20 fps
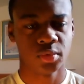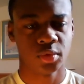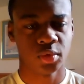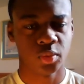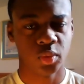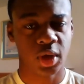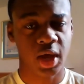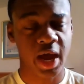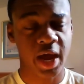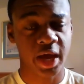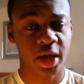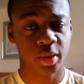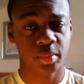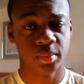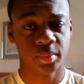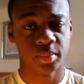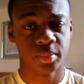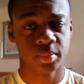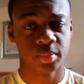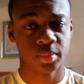what
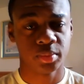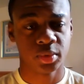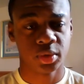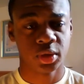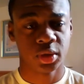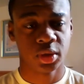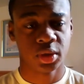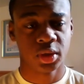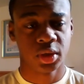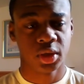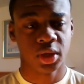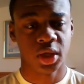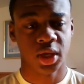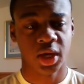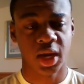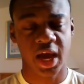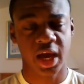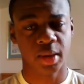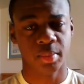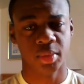item and
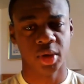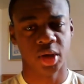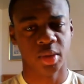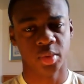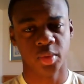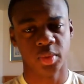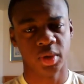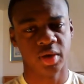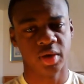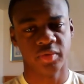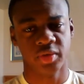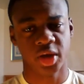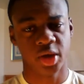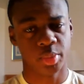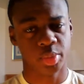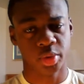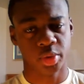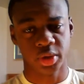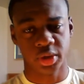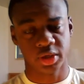the item number, whatever the
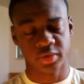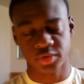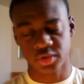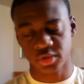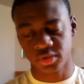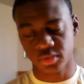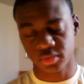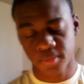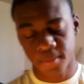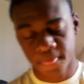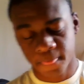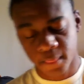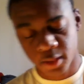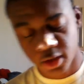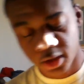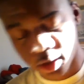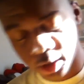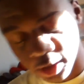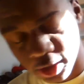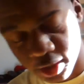airport gives you.
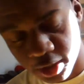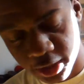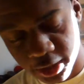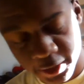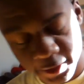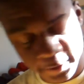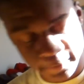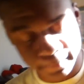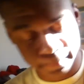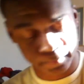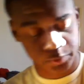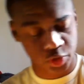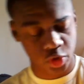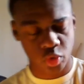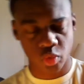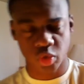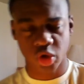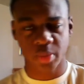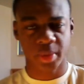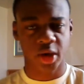So
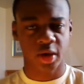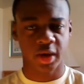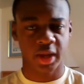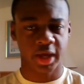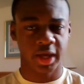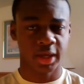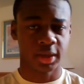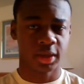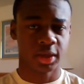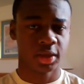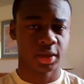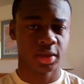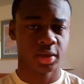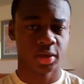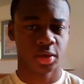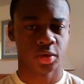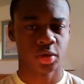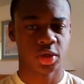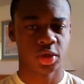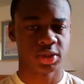don't worry about like
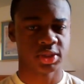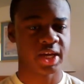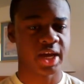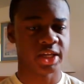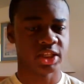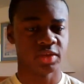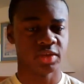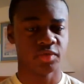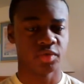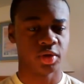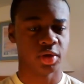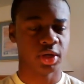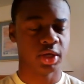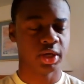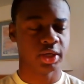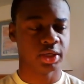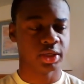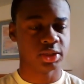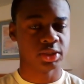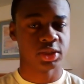the size of your
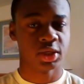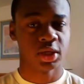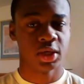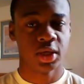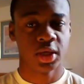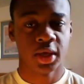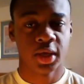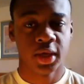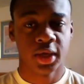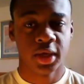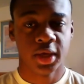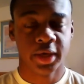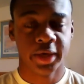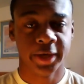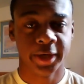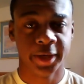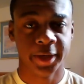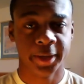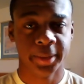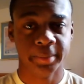luggage.
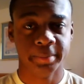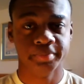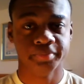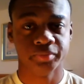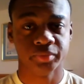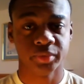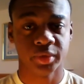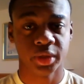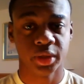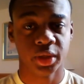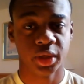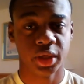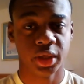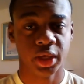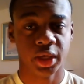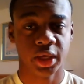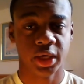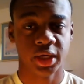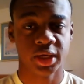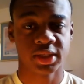And
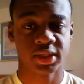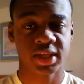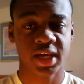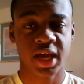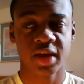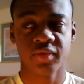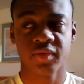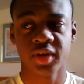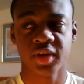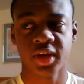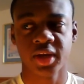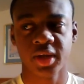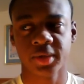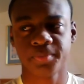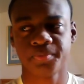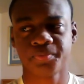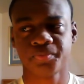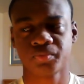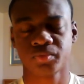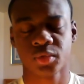inside of it,
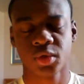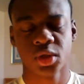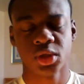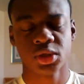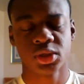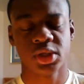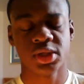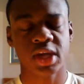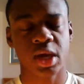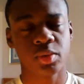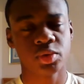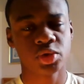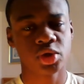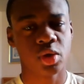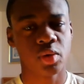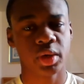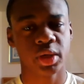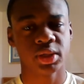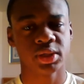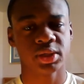since I was
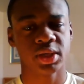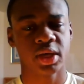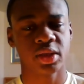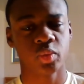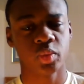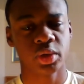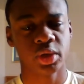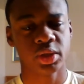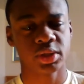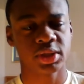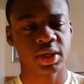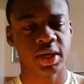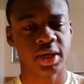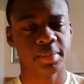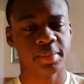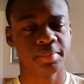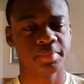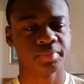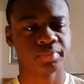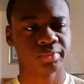going inside the
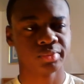wintertime,